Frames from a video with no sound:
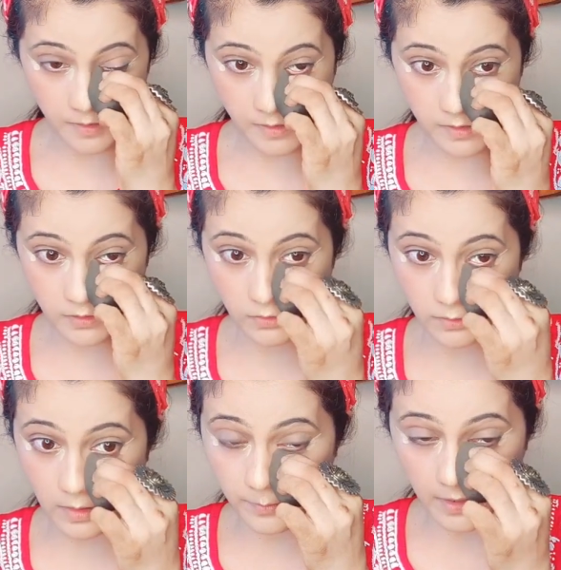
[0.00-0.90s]
So
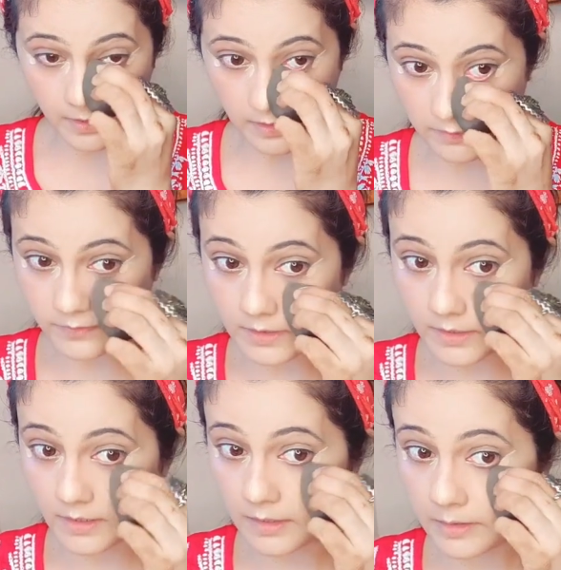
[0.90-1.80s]
you apply it over
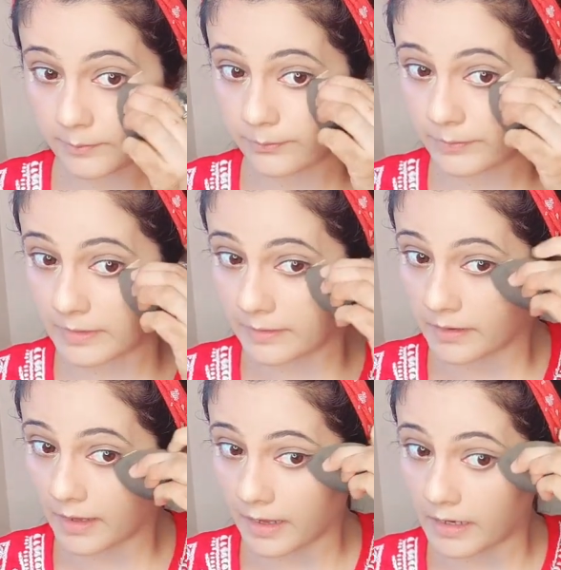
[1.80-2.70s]
there
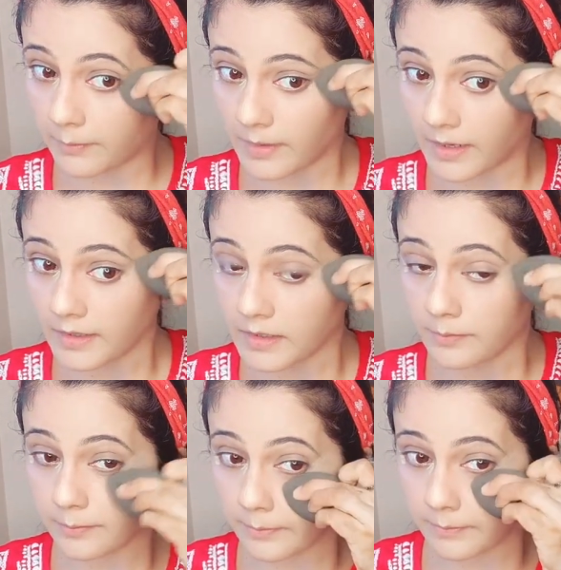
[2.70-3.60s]
and apply it
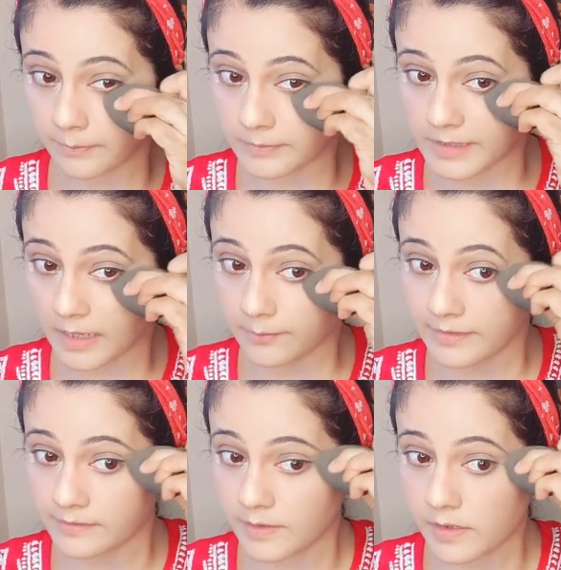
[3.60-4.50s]
and tap
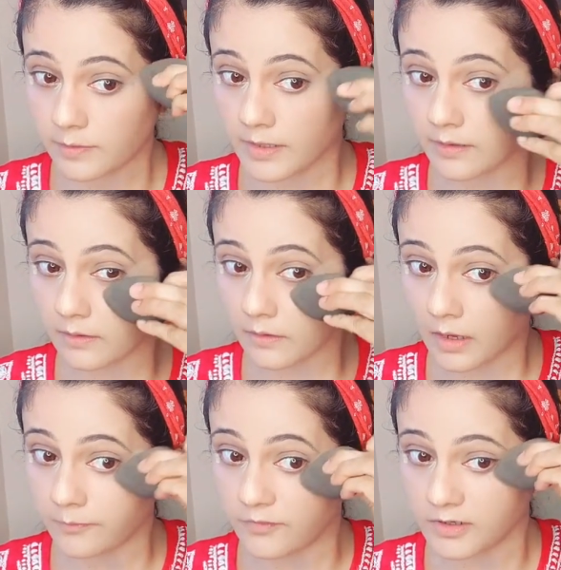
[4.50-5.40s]
it this way,
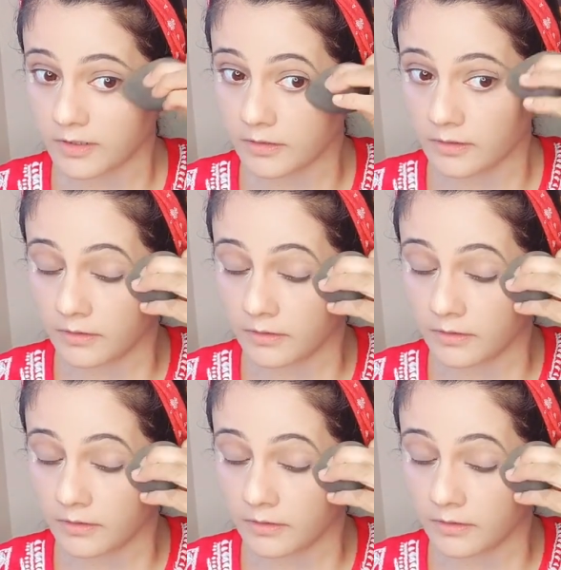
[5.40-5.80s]
upward.